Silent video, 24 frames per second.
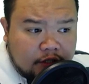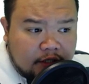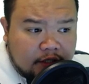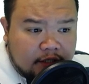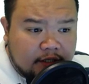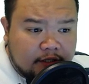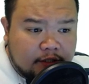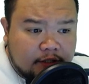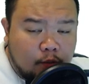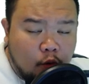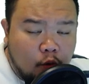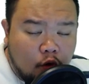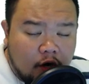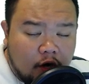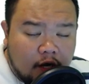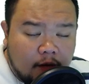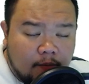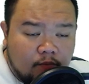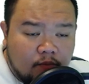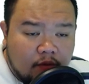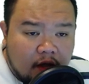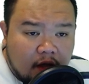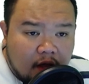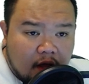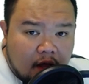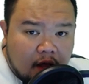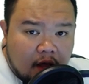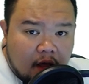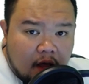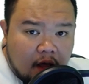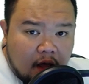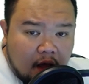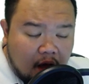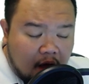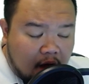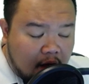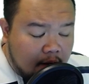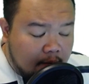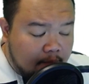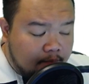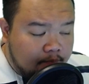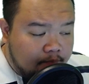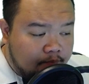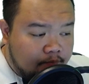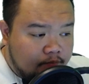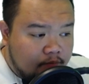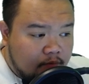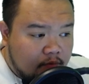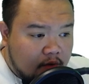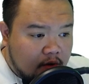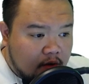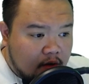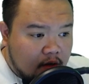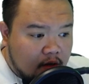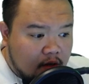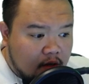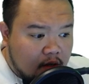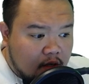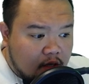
extra early this morning. Um,